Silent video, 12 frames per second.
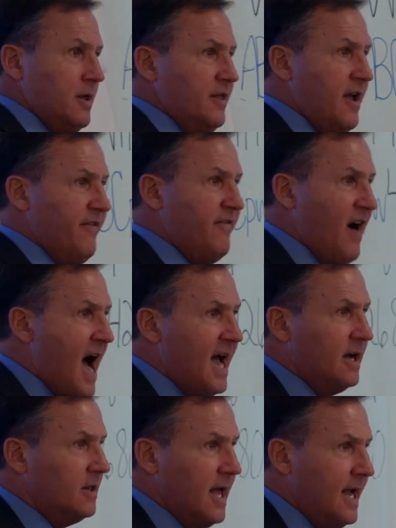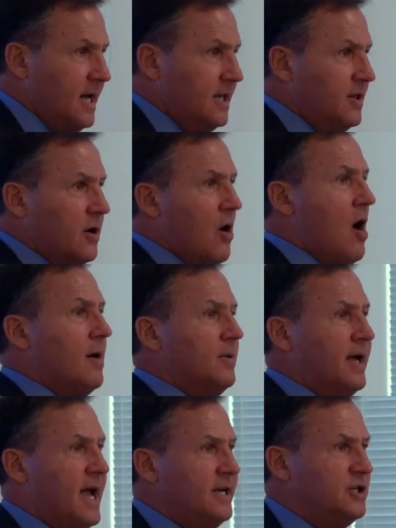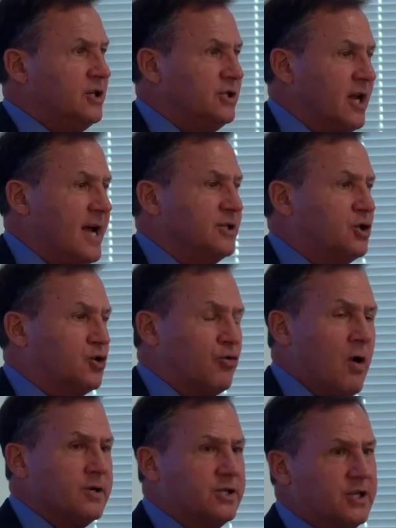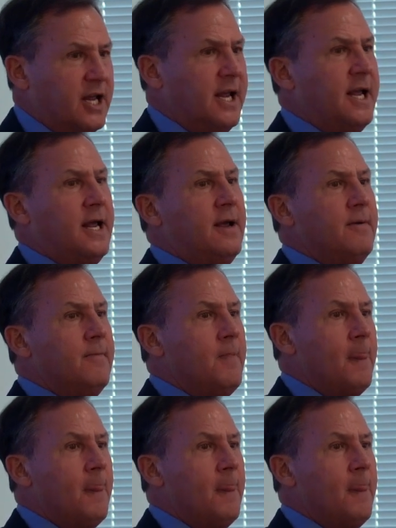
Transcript: They violated their obligations as trustee